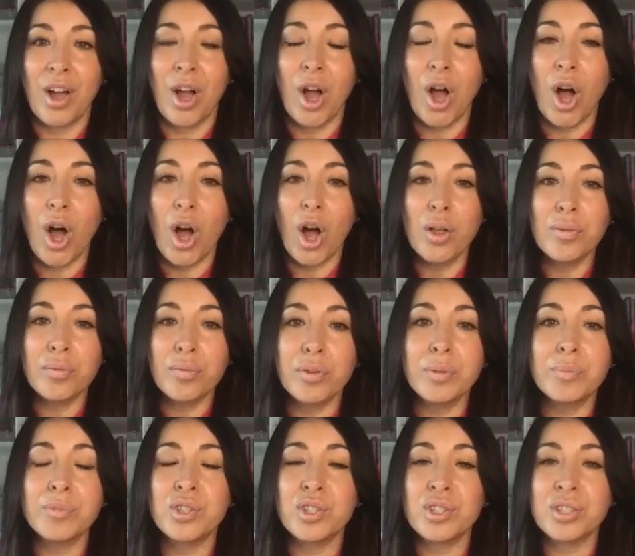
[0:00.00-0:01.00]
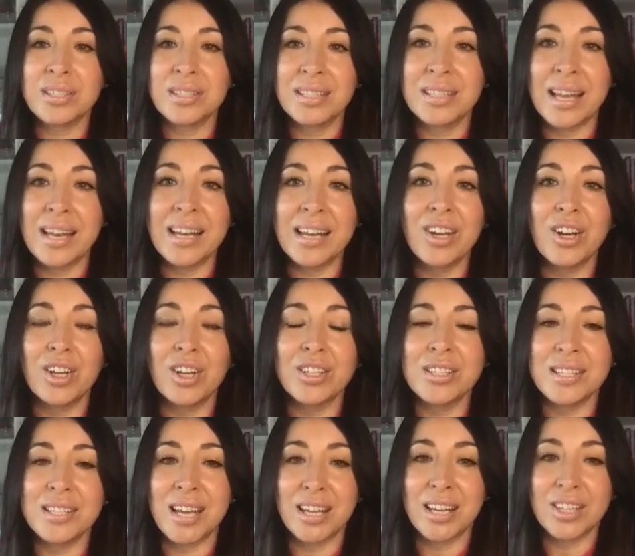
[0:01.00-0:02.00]
All from just getting on
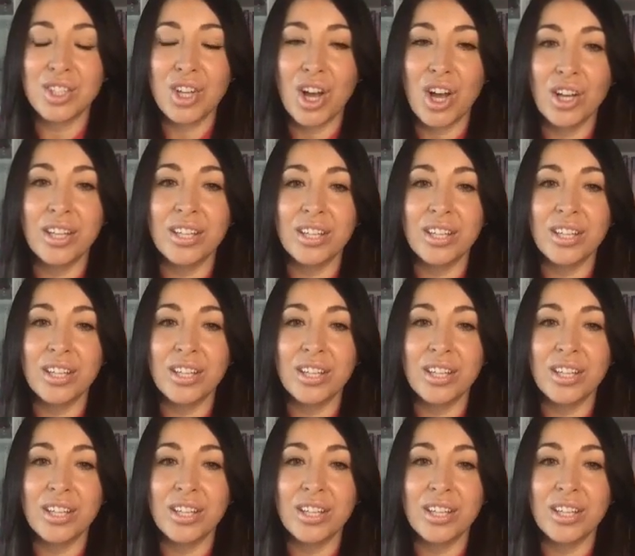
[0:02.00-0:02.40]
TikTok